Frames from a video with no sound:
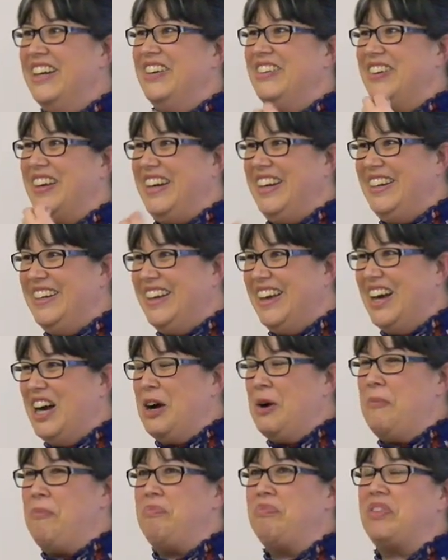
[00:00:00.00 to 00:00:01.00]
right?
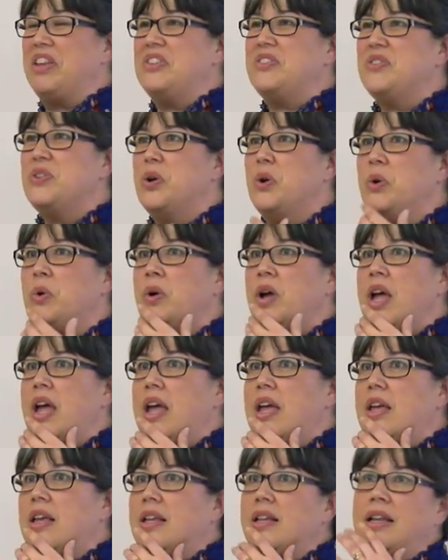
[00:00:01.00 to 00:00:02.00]
Um, so
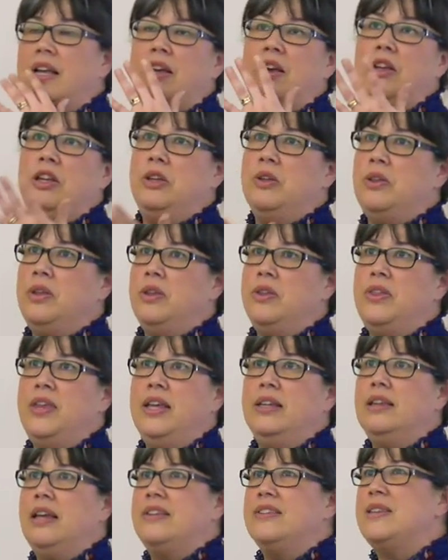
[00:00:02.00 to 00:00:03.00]
like you, you
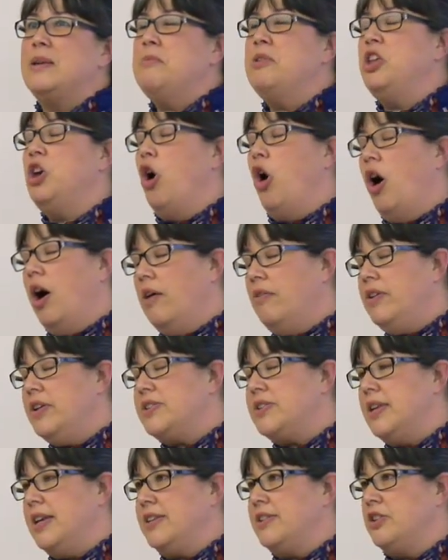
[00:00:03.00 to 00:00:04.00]
think like some of the obvious
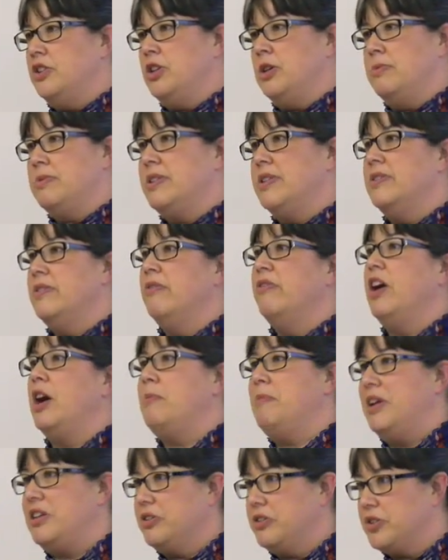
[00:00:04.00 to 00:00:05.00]
things in terms of
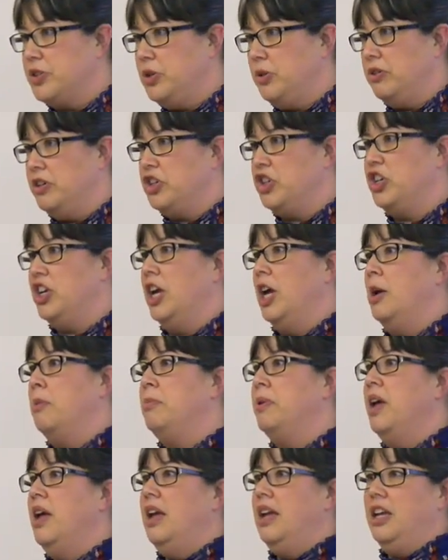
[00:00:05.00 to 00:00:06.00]
environmental stewardship
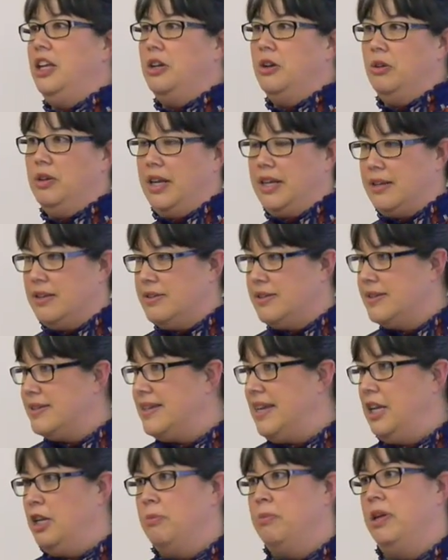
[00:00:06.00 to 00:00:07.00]
you know like
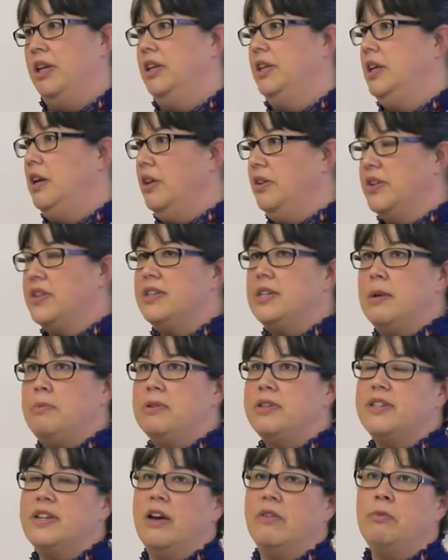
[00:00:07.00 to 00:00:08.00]
sustainability all this type
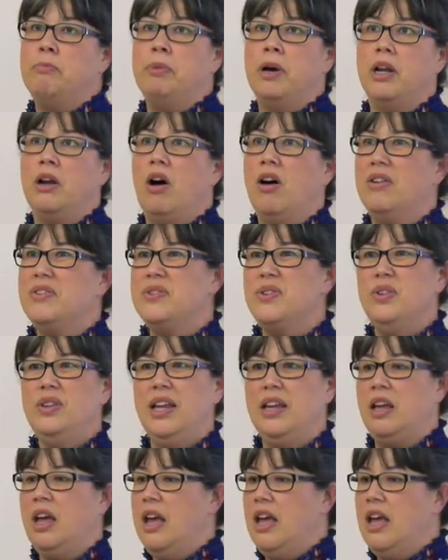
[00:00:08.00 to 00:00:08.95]
of stuff but also like